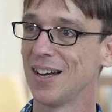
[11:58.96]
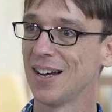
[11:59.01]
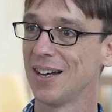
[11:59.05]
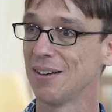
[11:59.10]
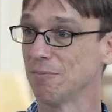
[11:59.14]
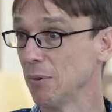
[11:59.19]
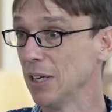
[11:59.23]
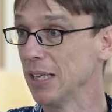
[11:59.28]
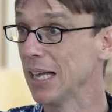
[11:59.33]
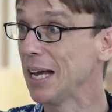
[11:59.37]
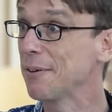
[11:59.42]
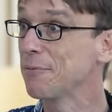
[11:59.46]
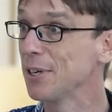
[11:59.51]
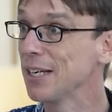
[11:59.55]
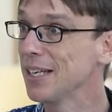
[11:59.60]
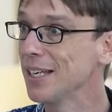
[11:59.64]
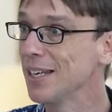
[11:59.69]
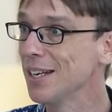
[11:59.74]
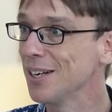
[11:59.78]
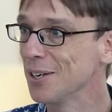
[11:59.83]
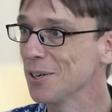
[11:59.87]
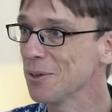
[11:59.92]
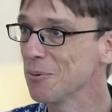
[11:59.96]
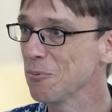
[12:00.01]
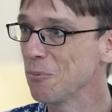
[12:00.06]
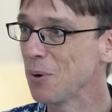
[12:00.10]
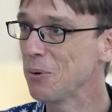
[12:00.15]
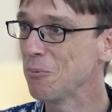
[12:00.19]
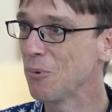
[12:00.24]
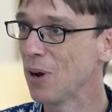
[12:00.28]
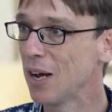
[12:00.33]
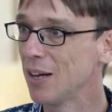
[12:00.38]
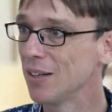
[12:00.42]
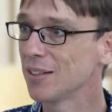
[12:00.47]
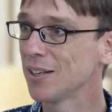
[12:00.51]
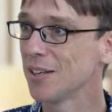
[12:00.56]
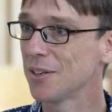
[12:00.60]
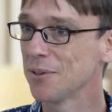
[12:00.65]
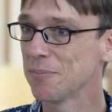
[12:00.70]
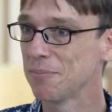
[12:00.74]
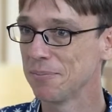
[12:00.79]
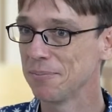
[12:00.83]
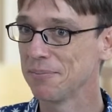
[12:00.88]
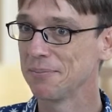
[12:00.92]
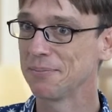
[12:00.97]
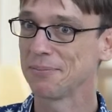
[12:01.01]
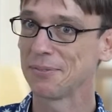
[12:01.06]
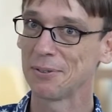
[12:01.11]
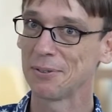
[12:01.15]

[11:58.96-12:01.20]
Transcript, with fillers: uh, well, every year, we welcome